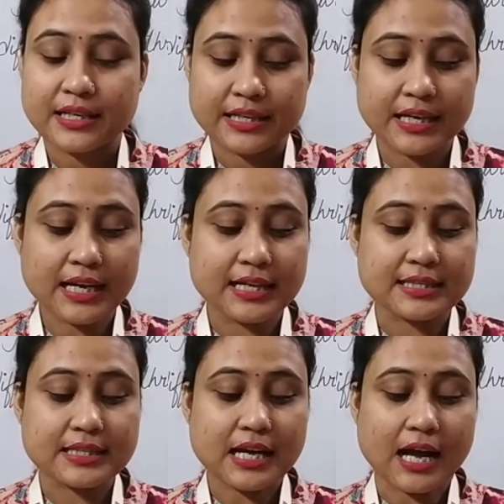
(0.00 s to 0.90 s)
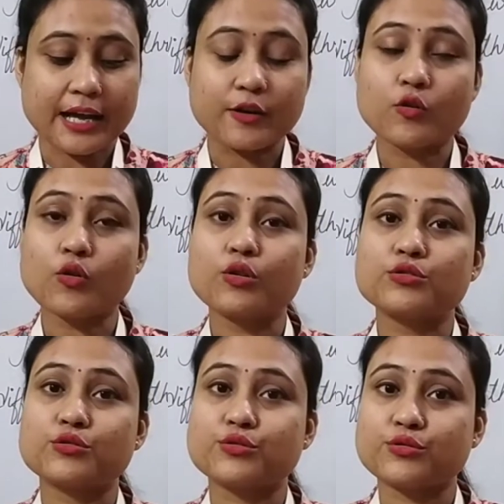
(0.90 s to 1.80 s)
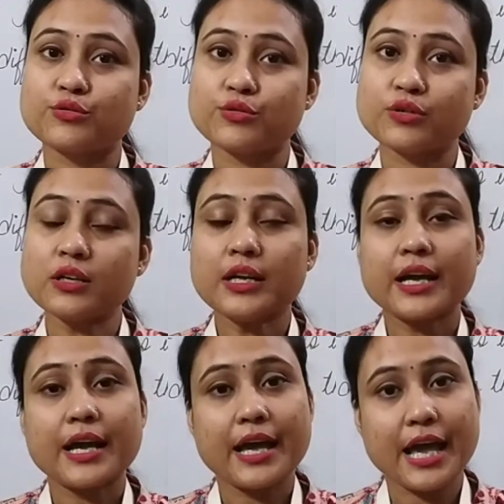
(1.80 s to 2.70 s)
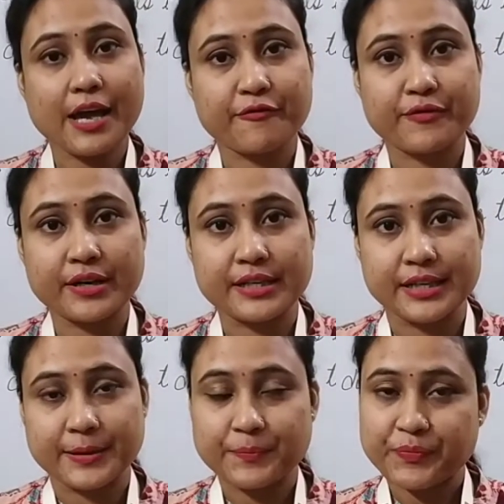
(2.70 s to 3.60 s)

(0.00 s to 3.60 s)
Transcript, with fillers: Yes, I go to school every day.